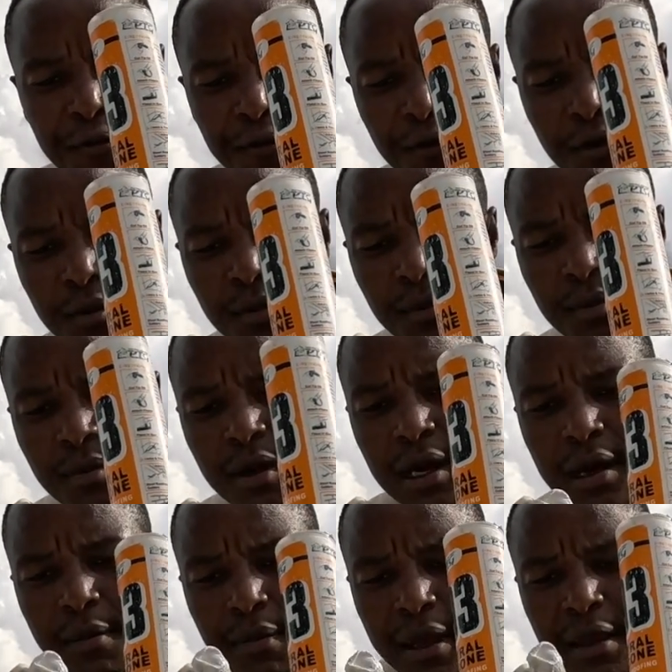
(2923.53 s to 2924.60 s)
from
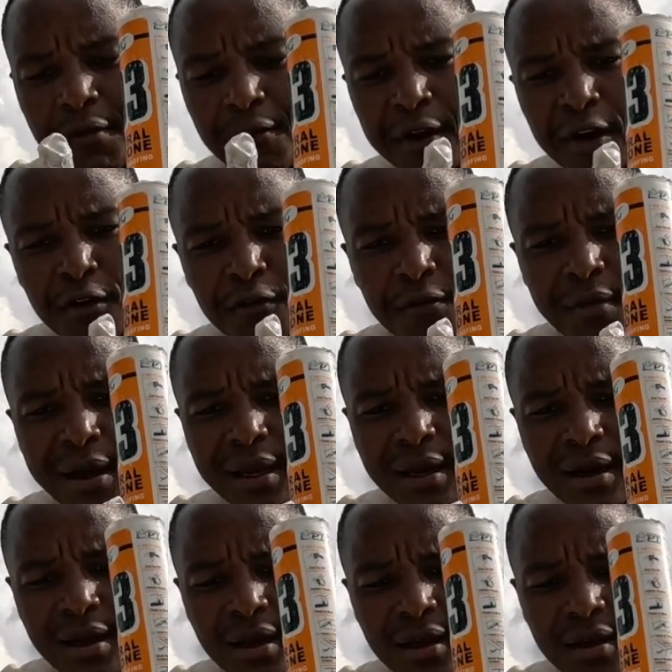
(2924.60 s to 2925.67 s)
by a friend of mine
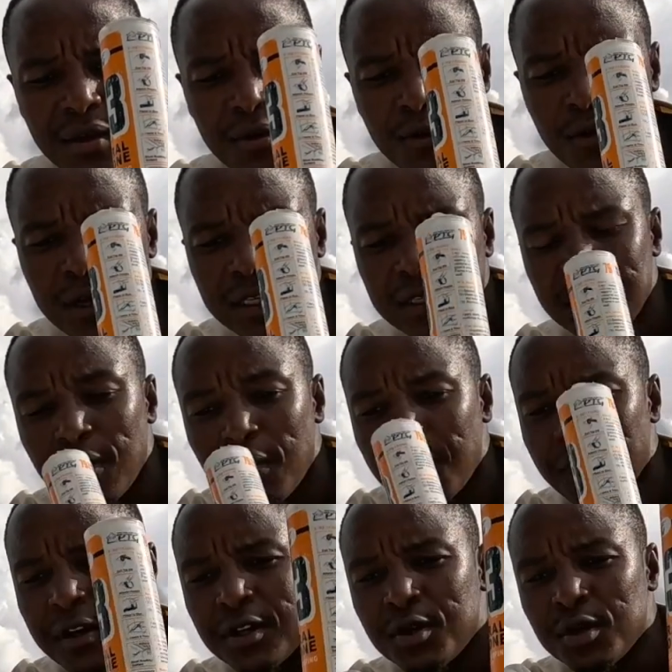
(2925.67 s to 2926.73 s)
who has
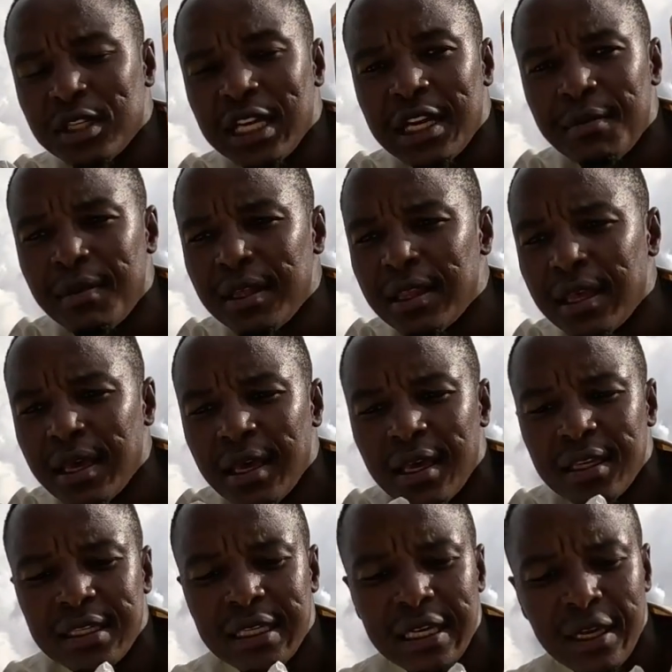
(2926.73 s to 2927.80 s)
offered to send me
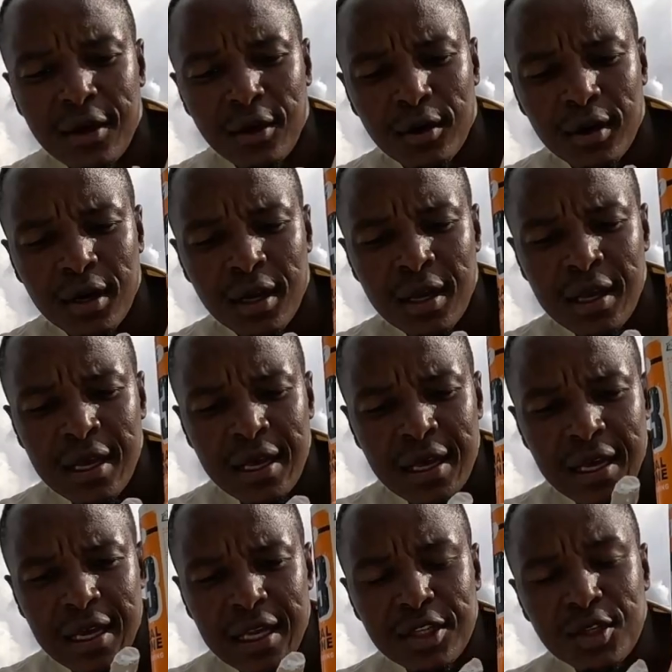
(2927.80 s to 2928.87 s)
the silicone.
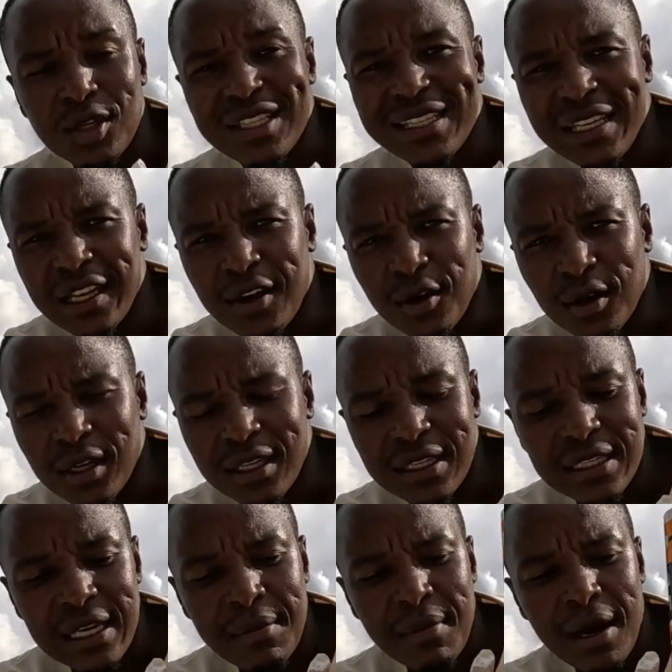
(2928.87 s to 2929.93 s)
It's not silicone,
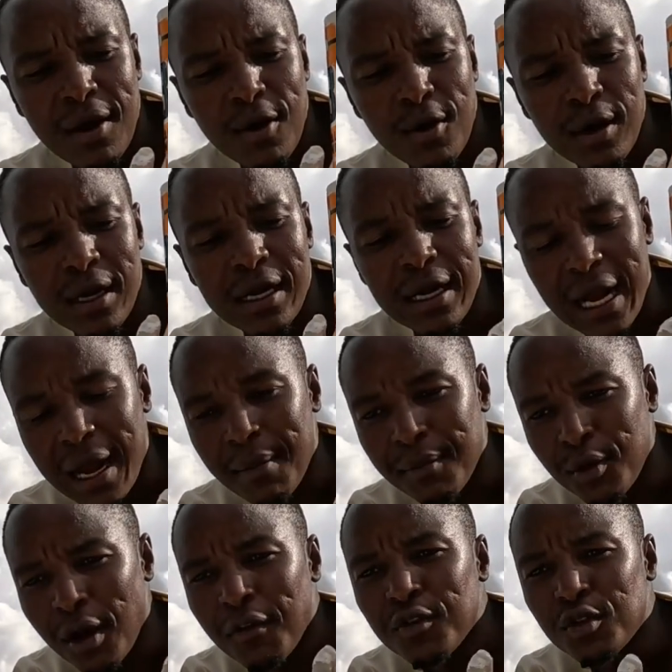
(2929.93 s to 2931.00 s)
it's somehow gum.
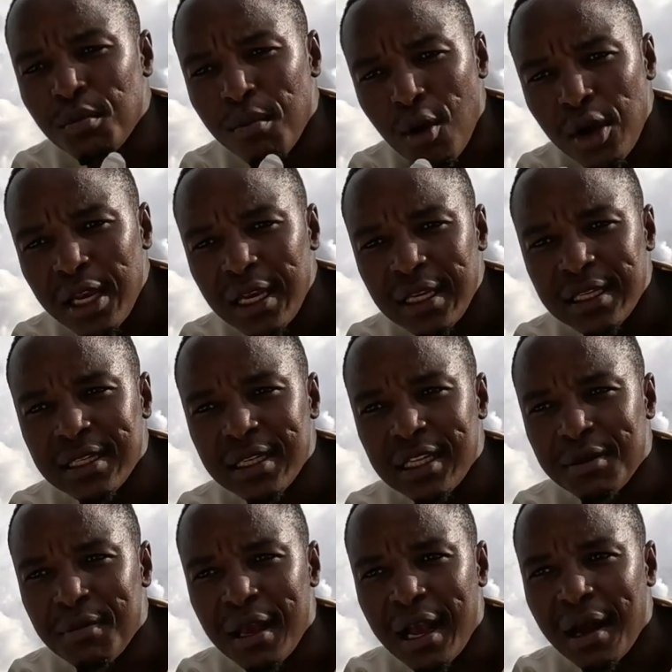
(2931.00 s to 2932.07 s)
You have to boil it,
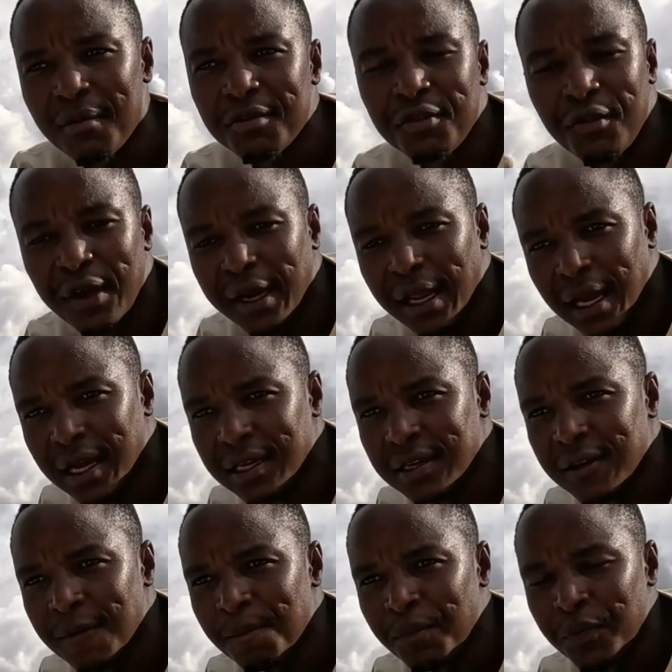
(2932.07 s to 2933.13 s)
it becomes very hard.
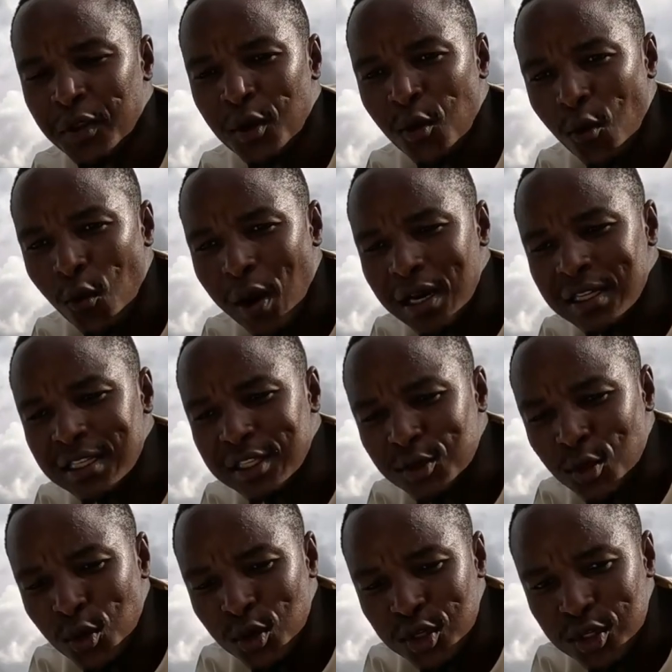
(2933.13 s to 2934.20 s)
Once
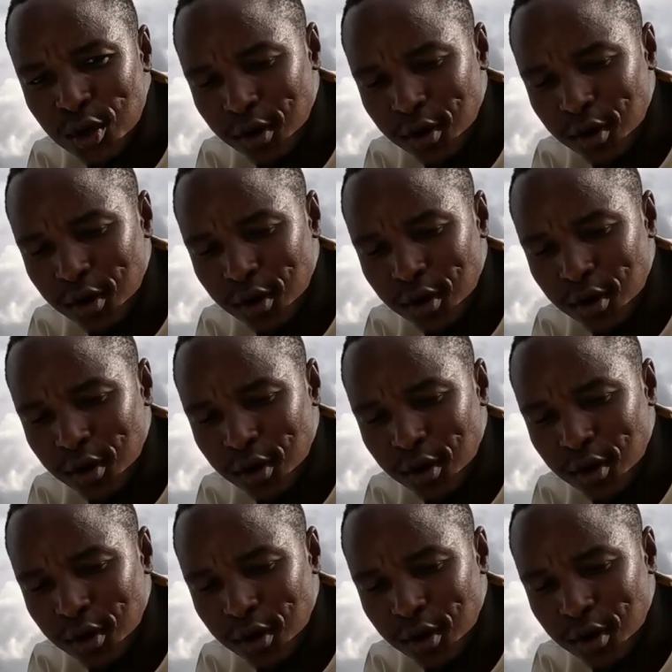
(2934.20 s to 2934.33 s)
it cools